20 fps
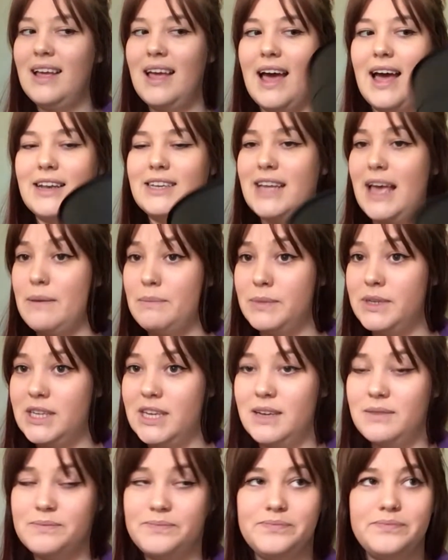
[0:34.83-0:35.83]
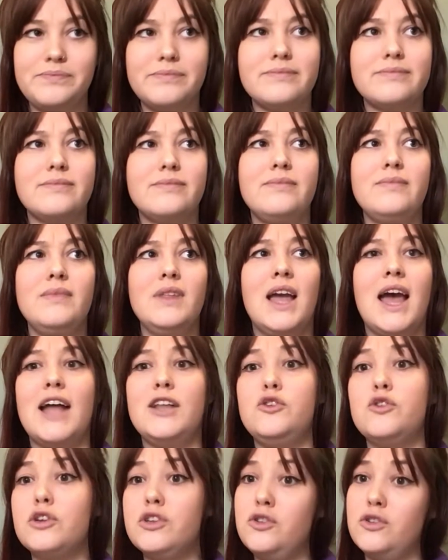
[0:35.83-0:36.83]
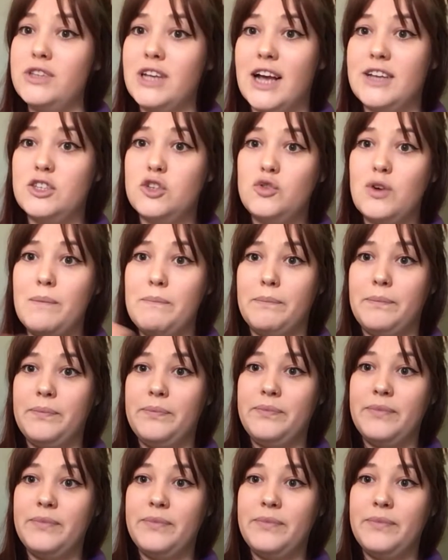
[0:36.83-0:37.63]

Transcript: and empty, and you can use it as a drum.